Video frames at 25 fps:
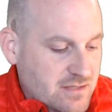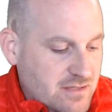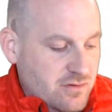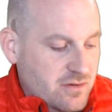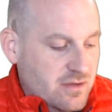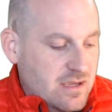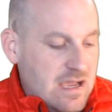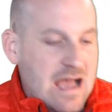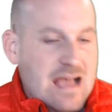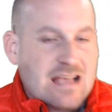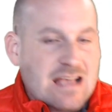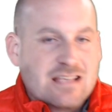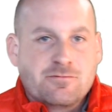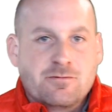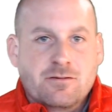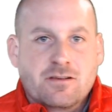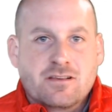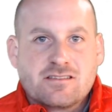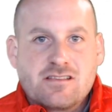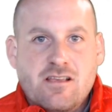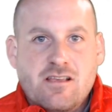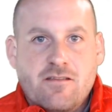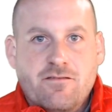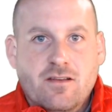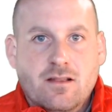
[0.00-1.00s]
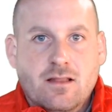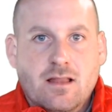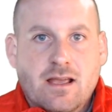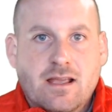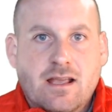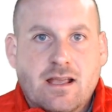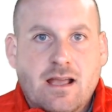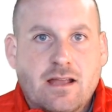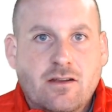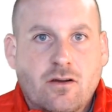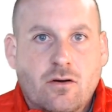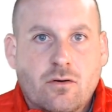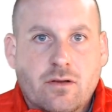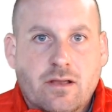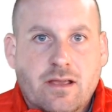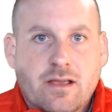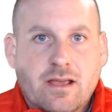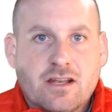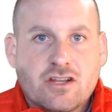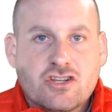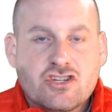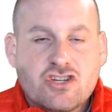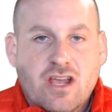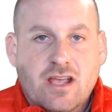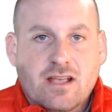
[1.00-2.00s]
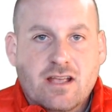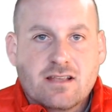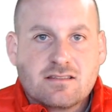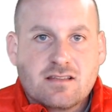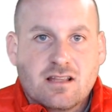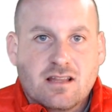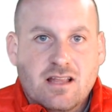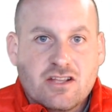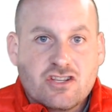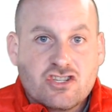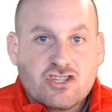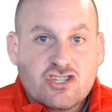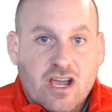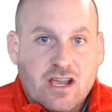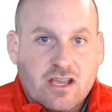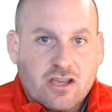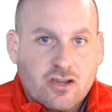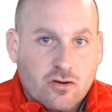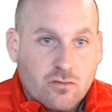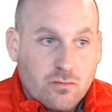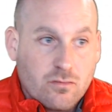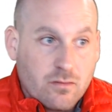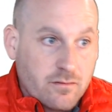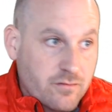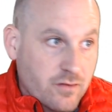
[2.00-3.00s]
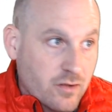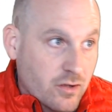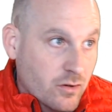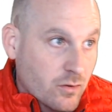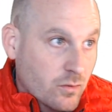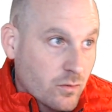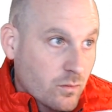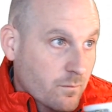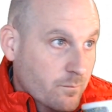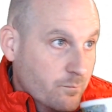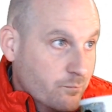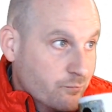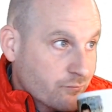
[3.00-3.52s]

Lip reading: with you guys because I feel like I don't get a chance to like check your review.